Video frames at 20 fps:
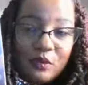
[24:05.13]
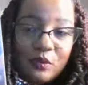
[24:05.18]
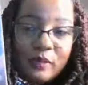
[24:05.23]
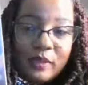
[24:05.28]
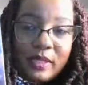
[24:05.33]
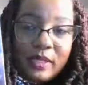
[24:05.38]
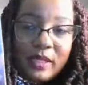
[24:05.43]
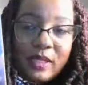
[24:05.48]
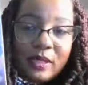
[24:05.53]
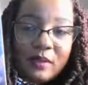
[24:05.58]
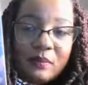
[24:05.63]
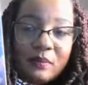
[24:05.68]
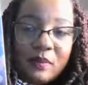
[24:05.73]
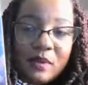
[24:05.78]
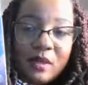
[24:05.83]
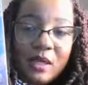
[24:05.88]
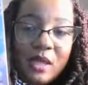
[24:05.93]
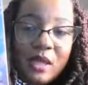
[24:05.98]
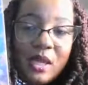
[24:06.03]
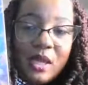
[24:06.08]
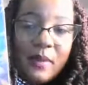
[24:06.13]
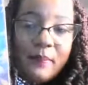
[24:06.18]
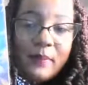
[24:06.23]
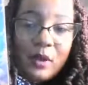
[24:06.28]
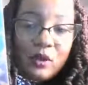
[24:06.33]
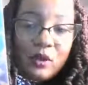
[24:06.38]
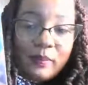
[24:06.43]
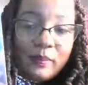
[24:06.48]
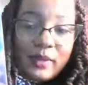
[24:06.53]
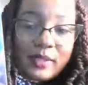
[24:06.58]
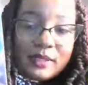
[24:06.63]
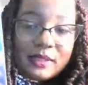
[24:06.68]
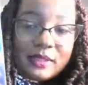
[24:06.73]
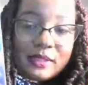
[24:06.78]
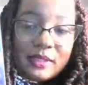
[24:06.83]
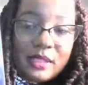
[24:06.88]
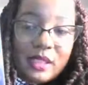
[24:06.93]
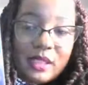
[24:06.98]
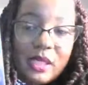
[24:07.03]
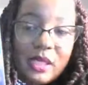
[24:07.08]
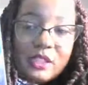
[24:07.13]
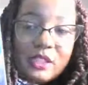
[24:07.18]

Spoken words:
became Malcolm X.